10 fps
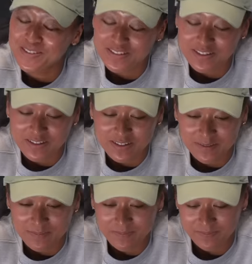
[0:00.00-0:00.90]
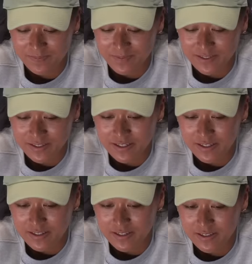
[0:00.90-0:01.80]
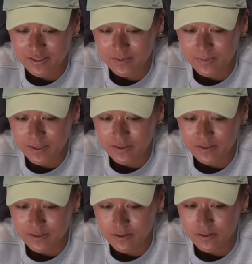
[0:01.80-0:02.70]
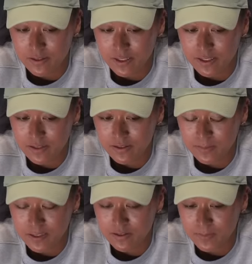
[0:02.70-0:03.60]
So, yeah, it's been a learning experience.